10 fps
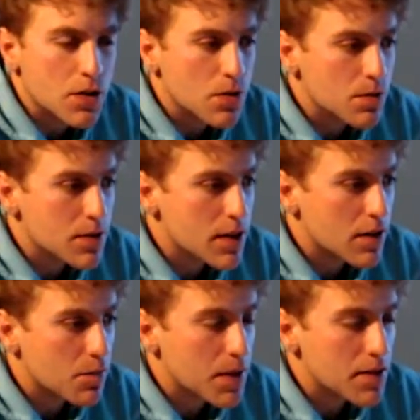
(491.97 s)
a new
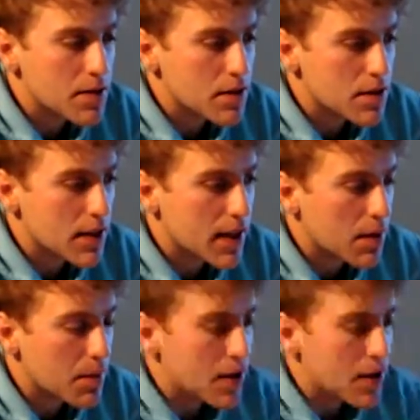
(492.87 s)
set of businesses
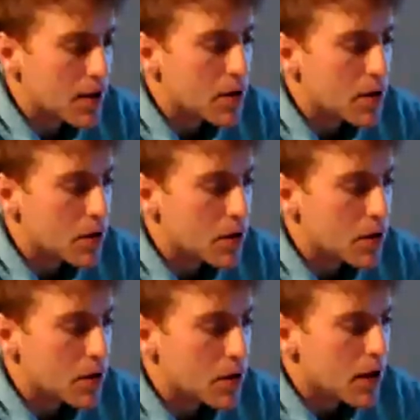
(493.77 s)
that can't be open,
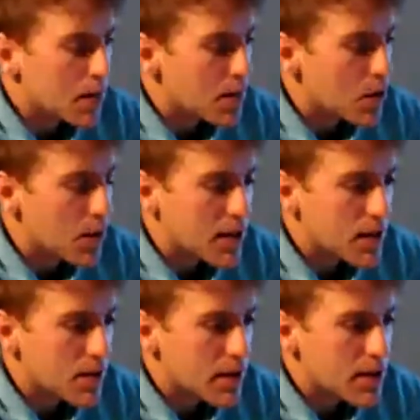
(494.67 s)
or new
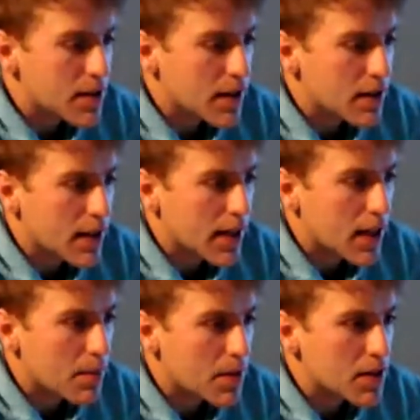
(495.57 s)
activities that
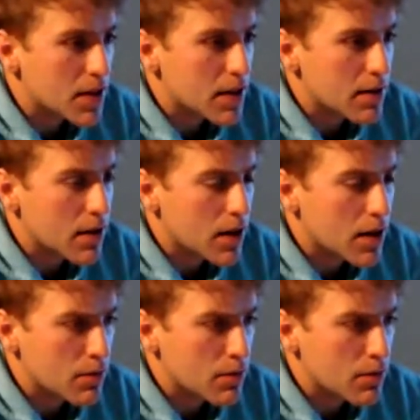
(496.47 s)
can't be done.